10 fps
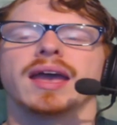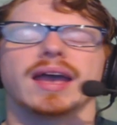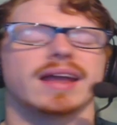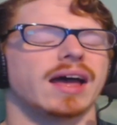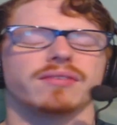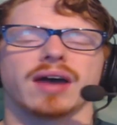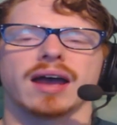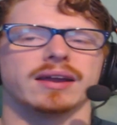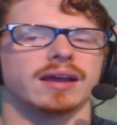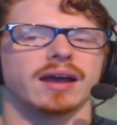and i've
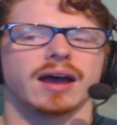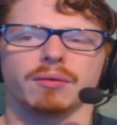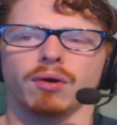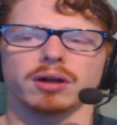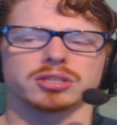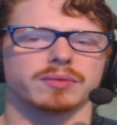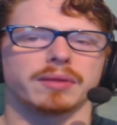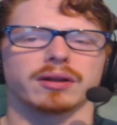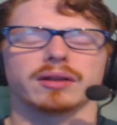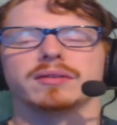i i watch them i'm
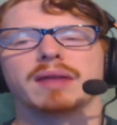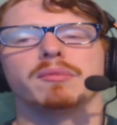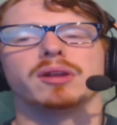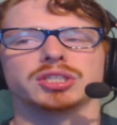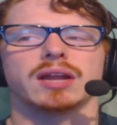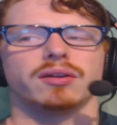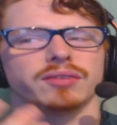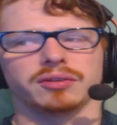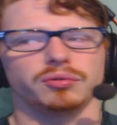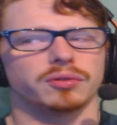not going to name any channels
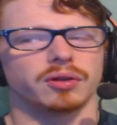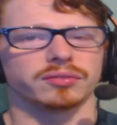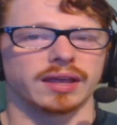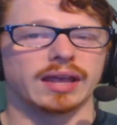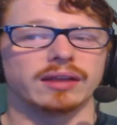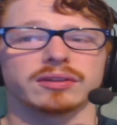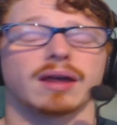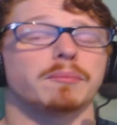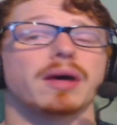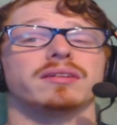that do those things and
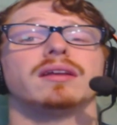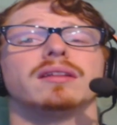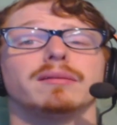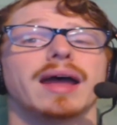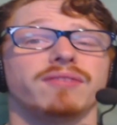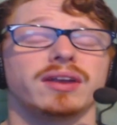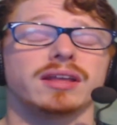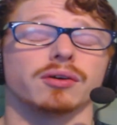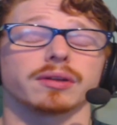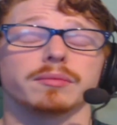i'm not saying they're bad
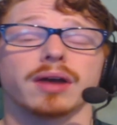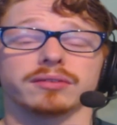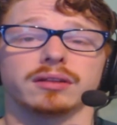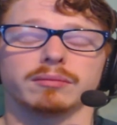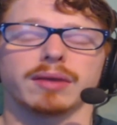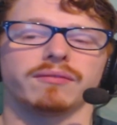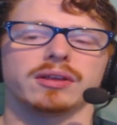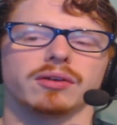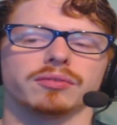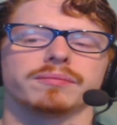videos i'm not saying they're bad
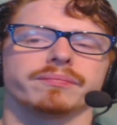videos